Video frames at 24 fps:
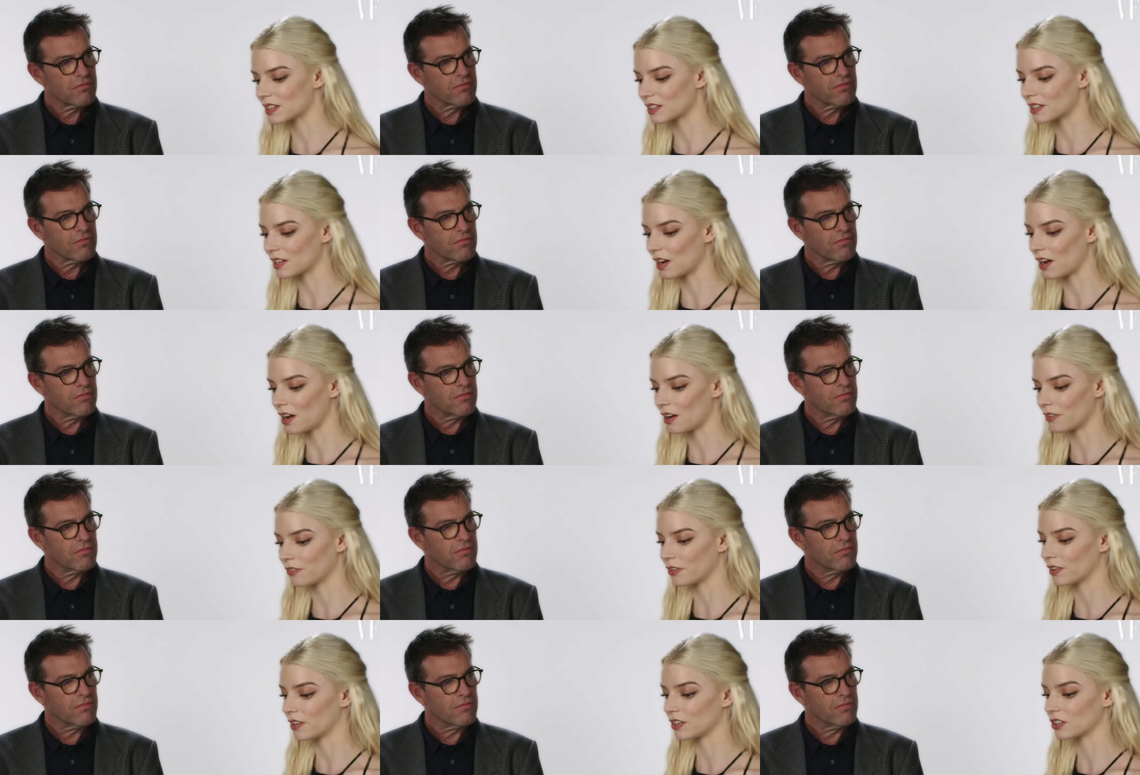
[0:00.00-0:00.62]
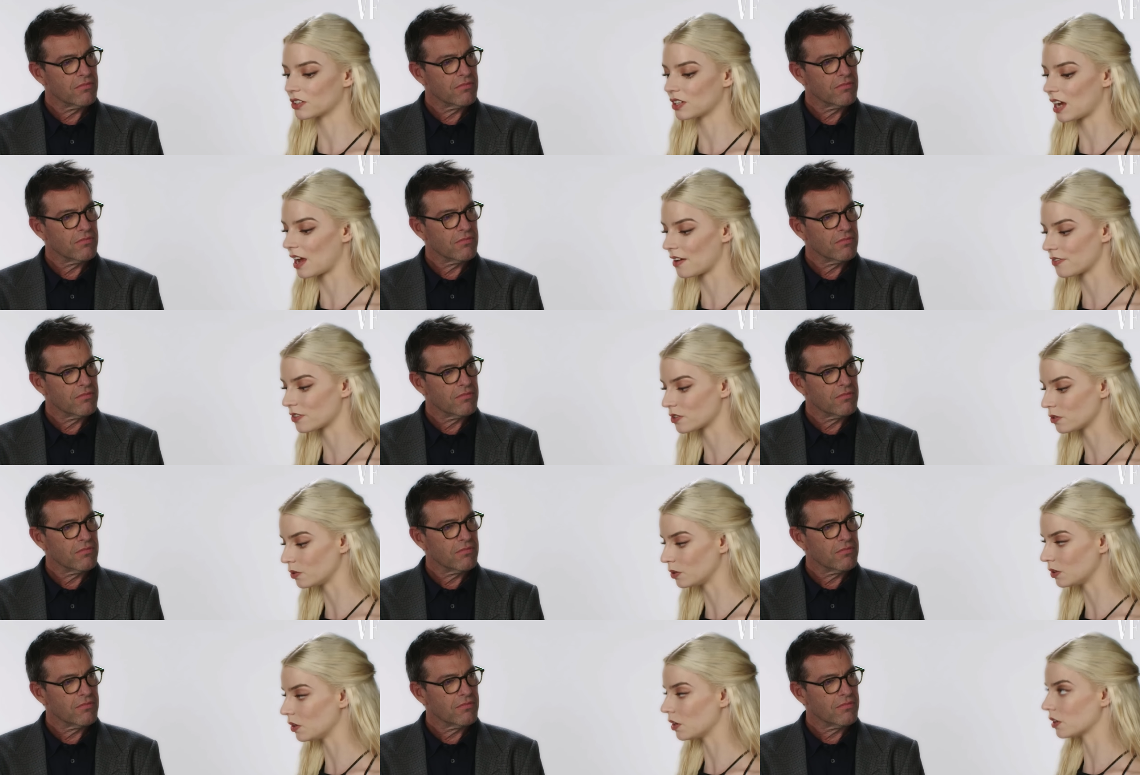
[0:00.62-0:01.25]
Speaker 1: staff or the
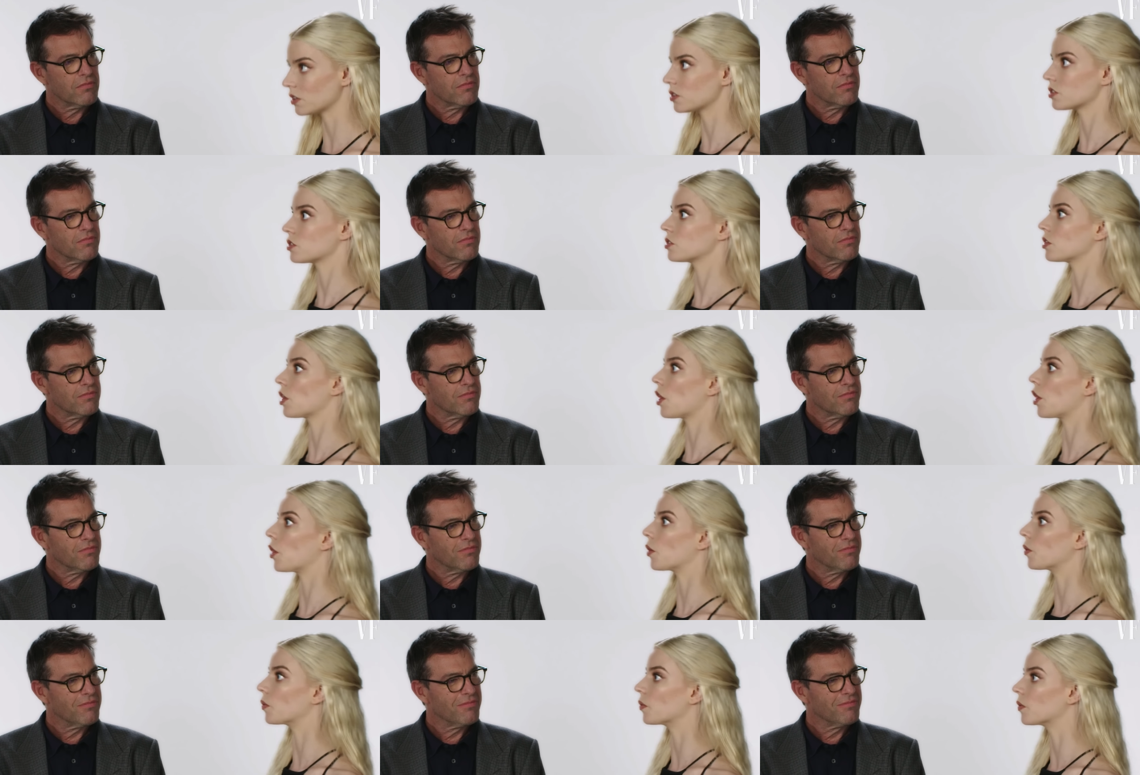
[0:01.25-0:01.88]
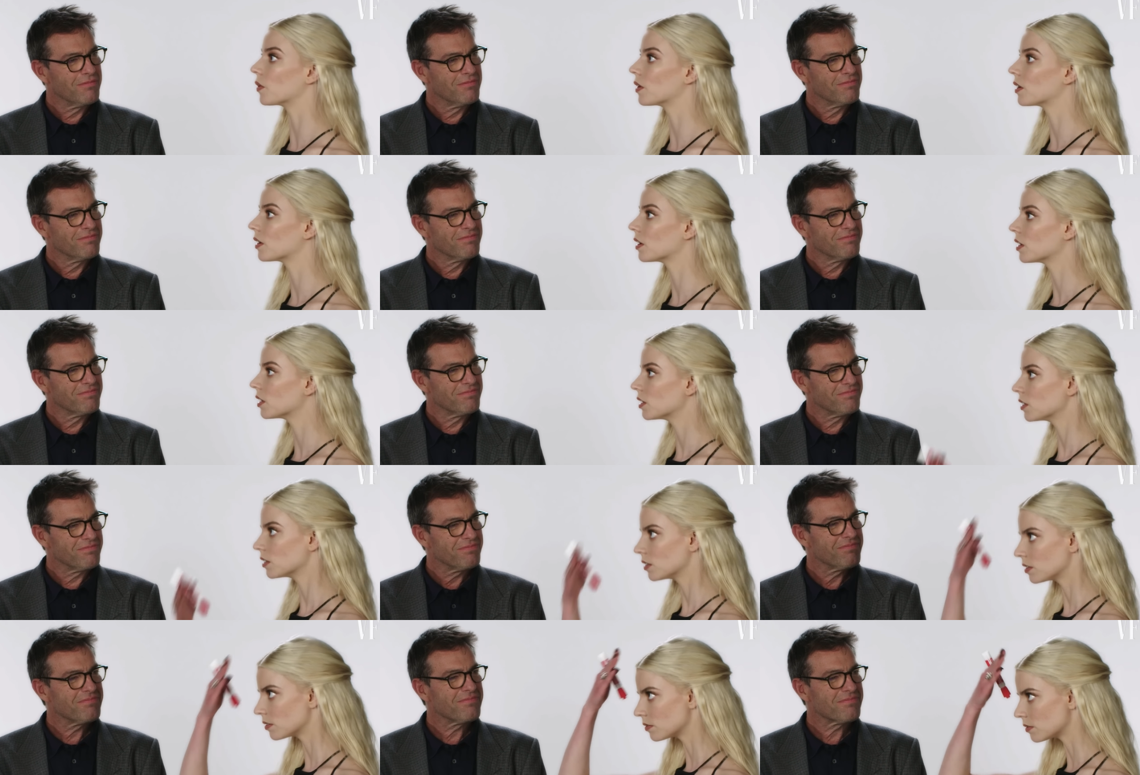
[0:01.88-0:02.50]
chefs will look so
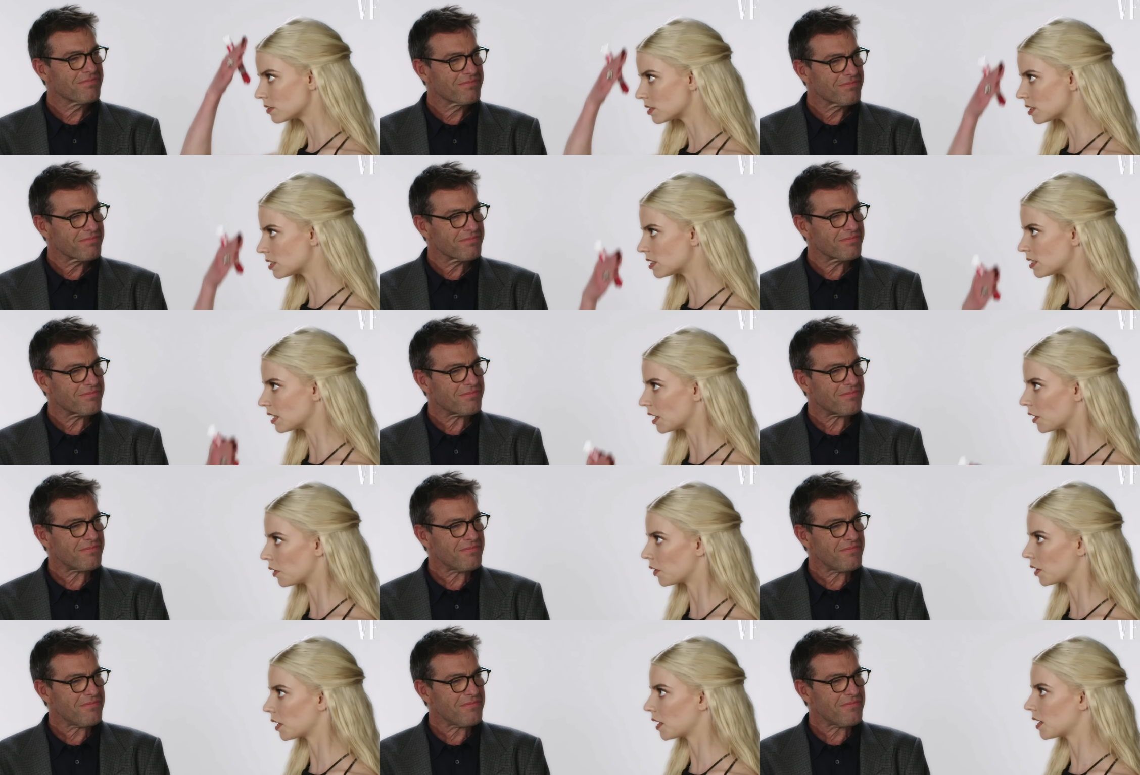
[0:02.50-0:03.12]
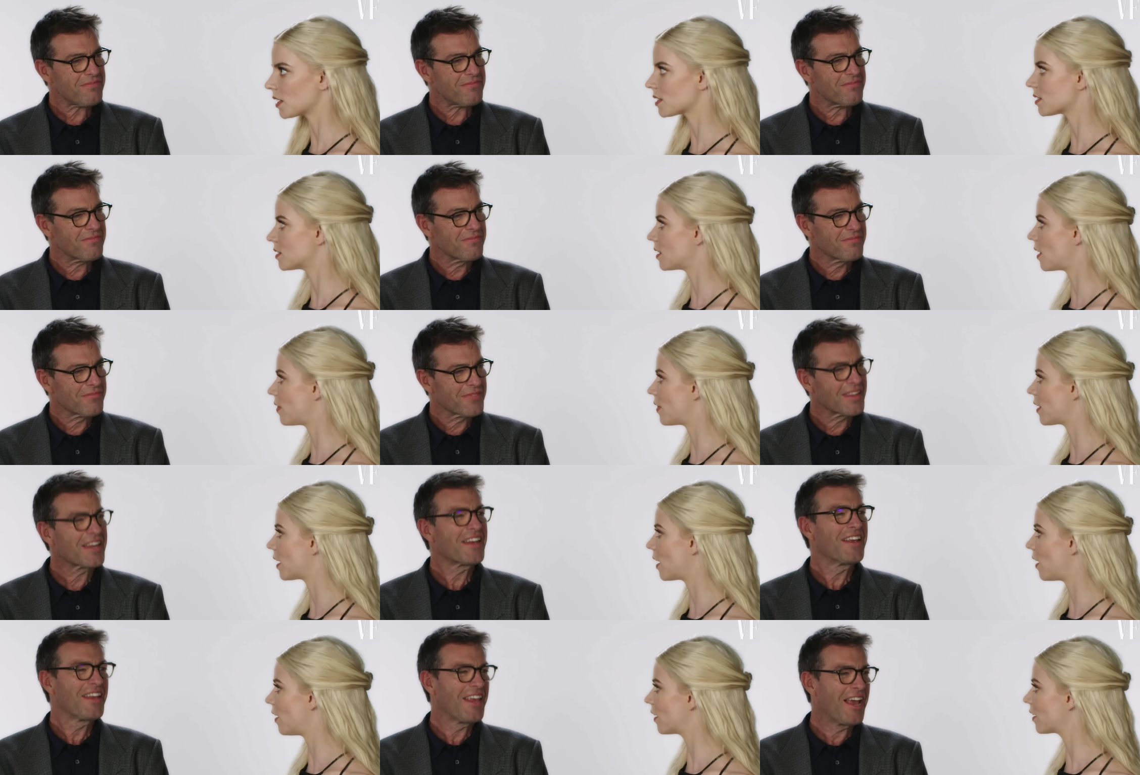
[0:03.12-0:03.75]
serious and
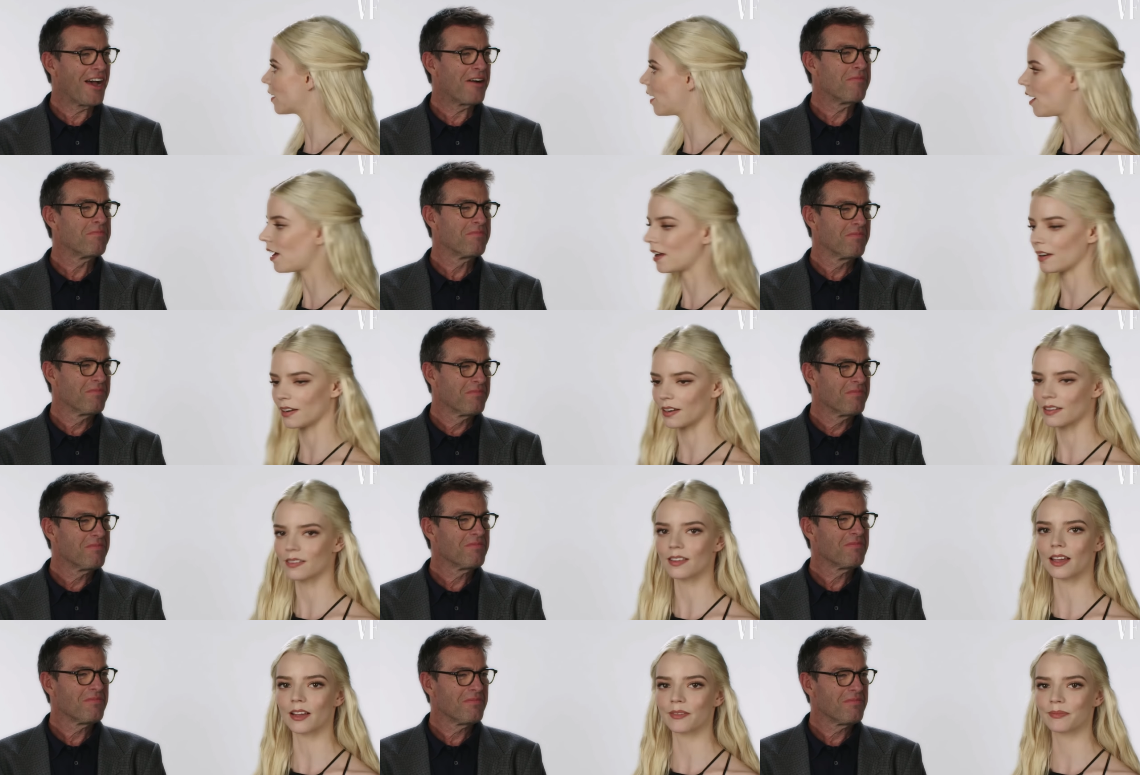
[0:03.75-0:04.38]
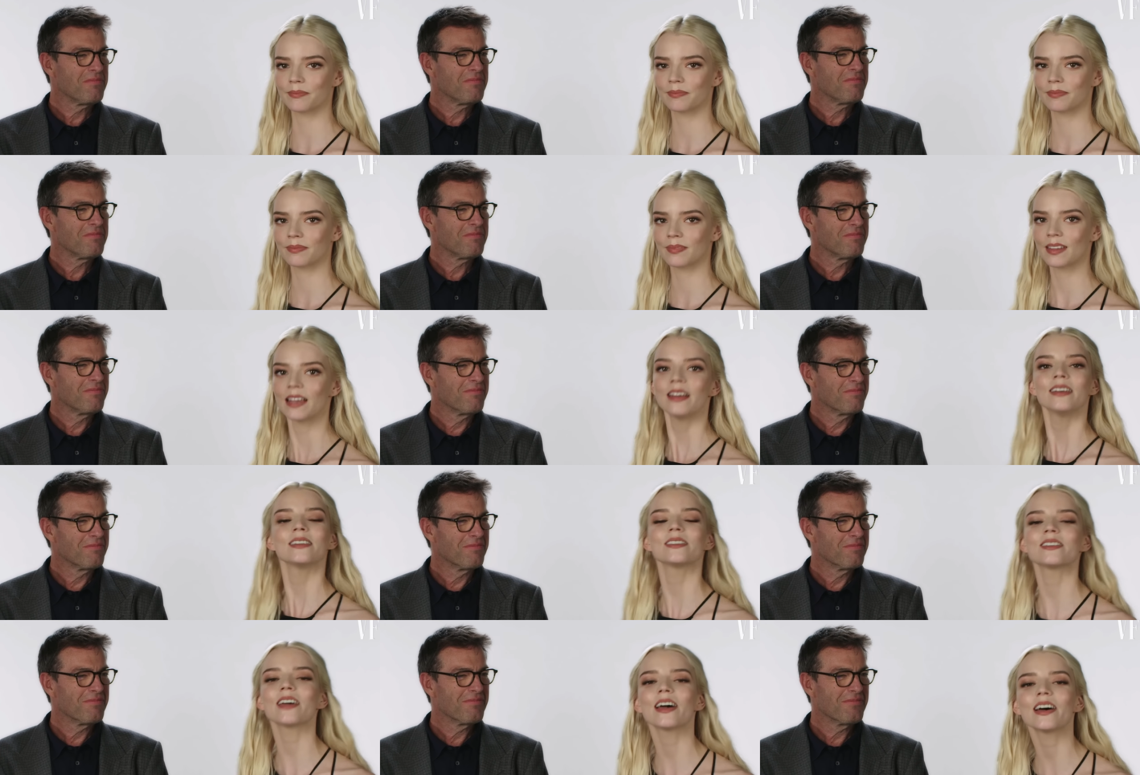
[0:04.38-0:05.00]
then they yell cut and it's like
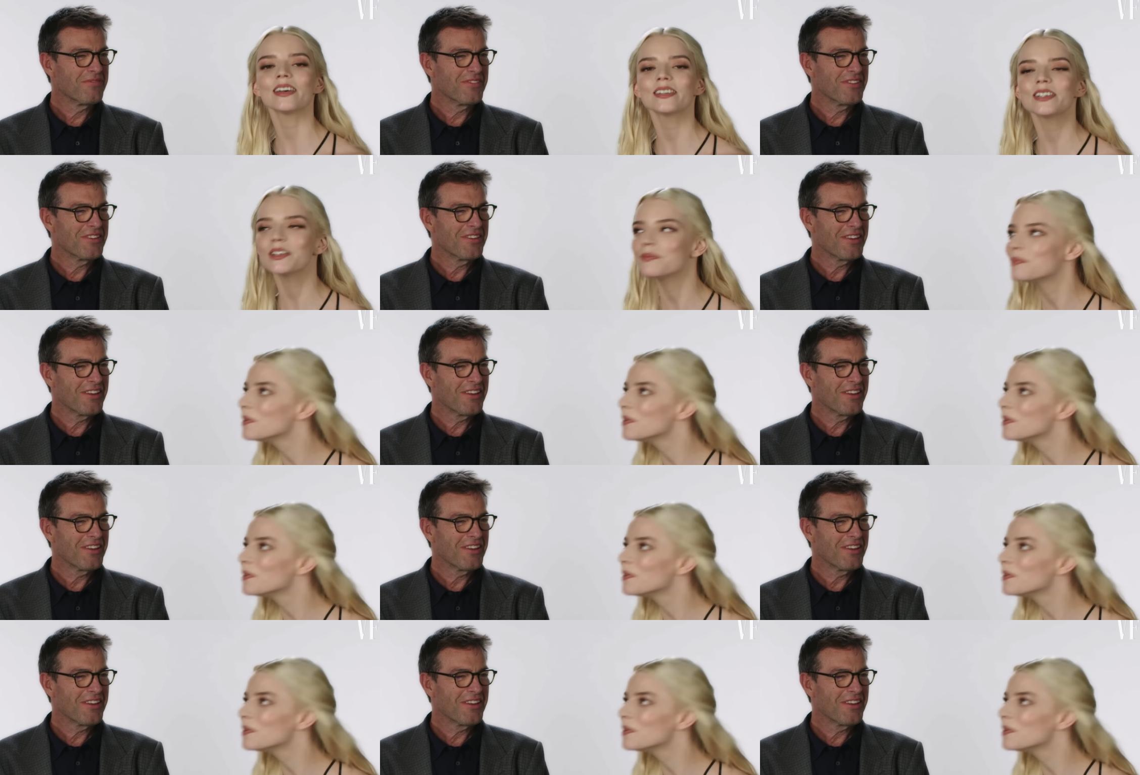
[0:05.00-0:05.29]
so how's